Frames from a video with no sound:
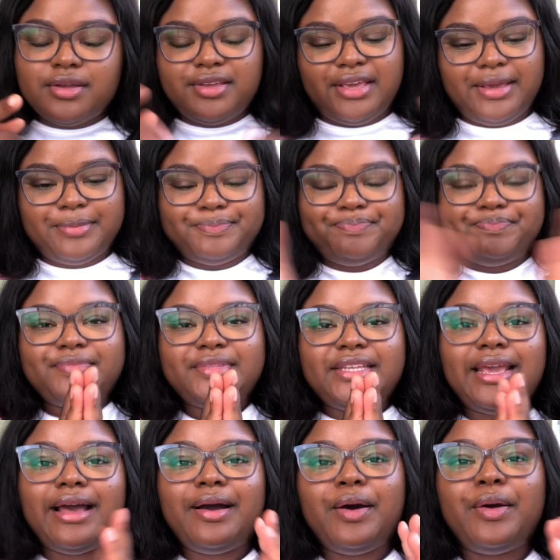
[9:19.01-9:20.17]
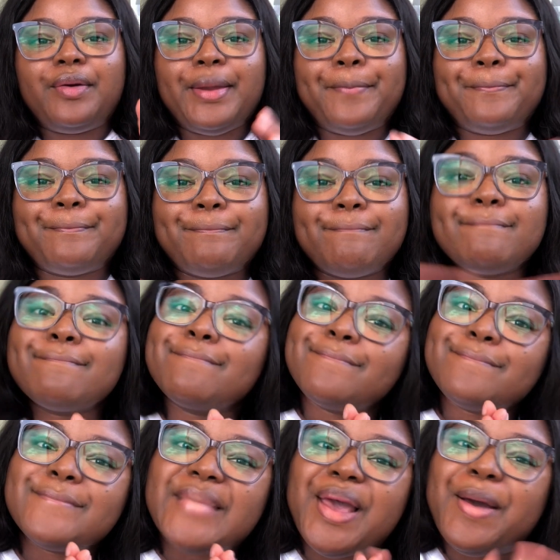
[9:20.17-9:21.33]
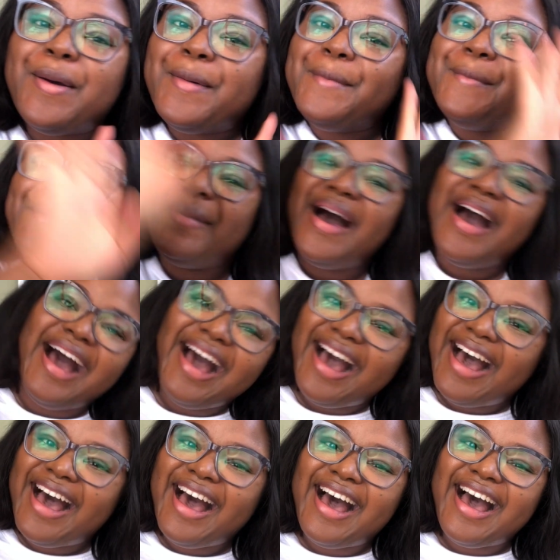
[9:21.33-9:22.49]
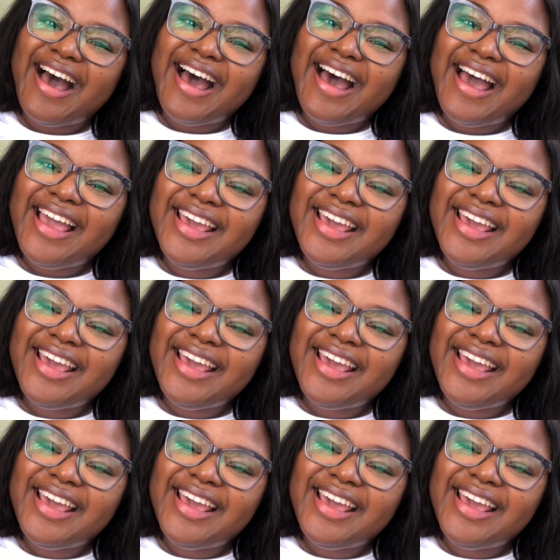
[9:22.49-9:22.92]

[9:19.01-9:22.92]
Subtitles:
Okay, yeah, all right, bye.